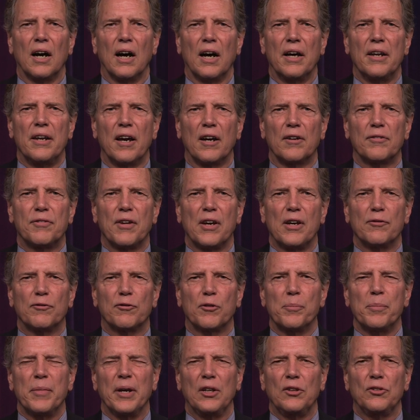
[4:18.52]
enough
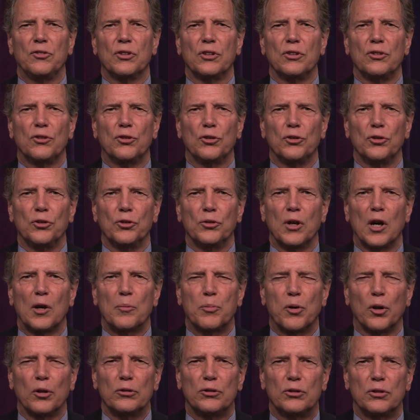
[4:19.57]
information to
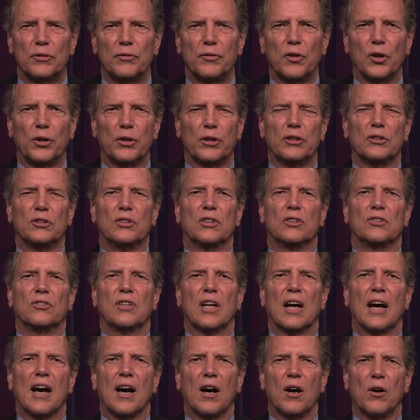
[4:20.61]
approach the voters as
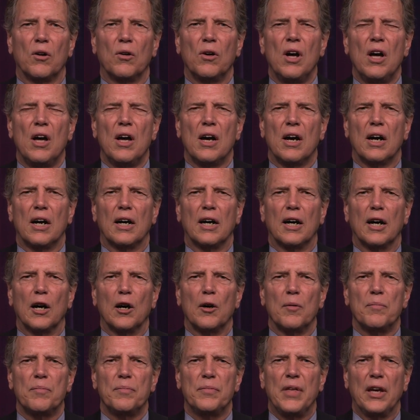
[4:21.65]
to how
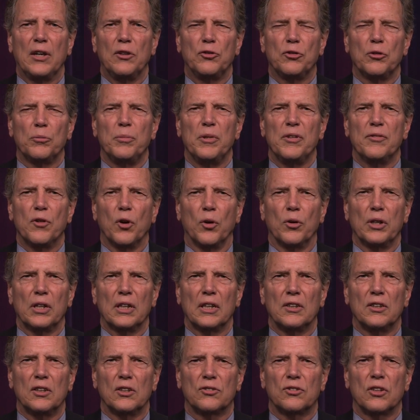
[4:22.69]
they should be
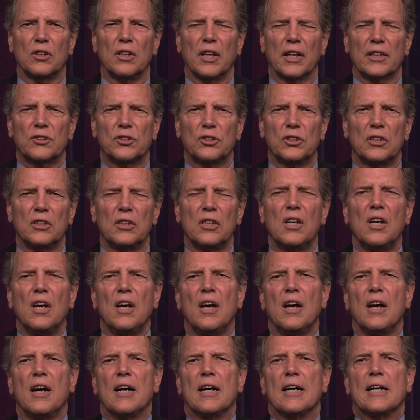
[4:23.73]
voting in this election.
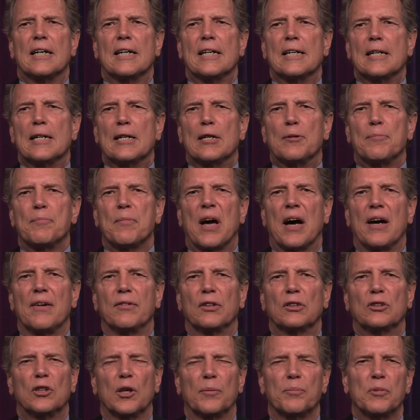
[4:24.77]

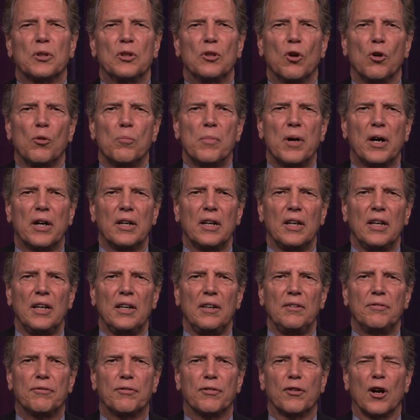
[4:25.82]
I've accepted no
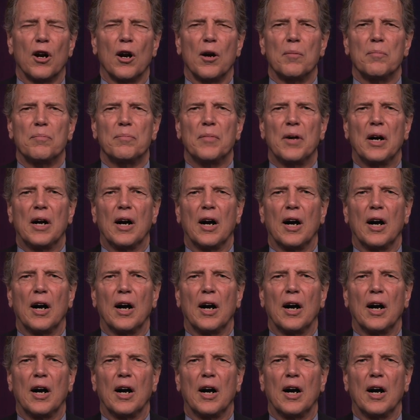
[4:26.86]
money from